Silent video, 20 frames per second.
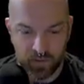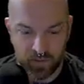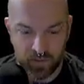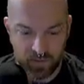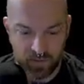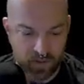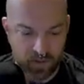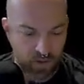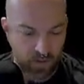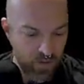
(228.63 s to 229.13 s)

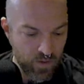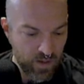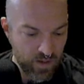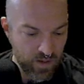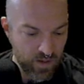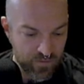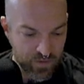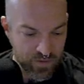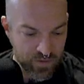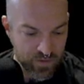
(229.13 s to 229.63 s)
So
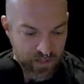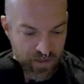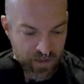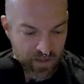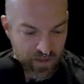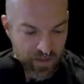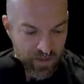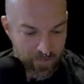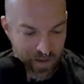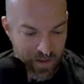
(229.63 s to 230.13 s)
if there's anything
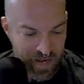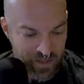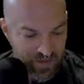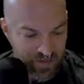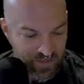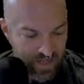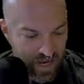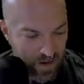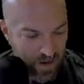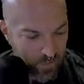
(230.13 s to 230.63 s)
that matches
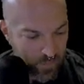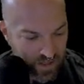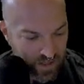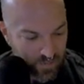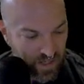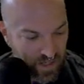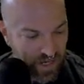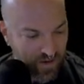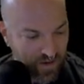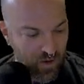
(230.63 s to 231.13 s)
that, we can
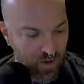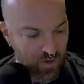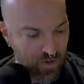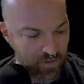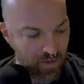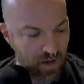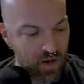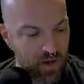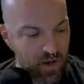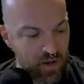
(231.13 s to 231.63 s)
take those.
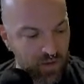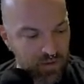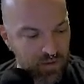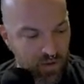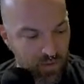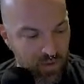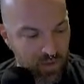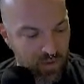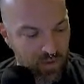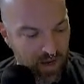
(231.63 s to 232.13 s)
So
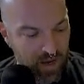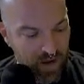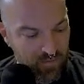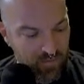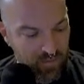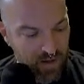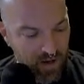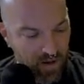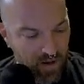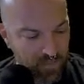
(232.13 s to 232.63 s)
we do have
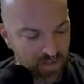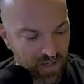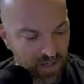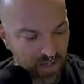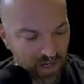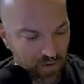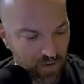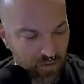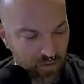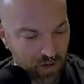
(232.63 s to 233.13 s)
an upside
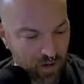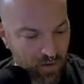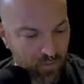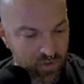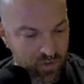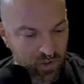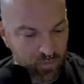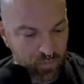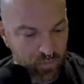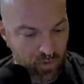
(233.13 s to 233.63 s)
down card, which
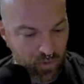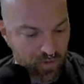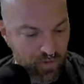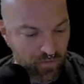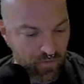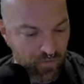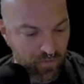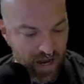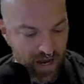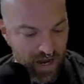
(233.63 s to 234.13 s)
is worth
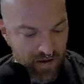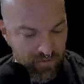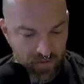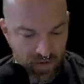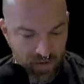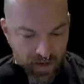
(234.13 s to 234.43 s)
5,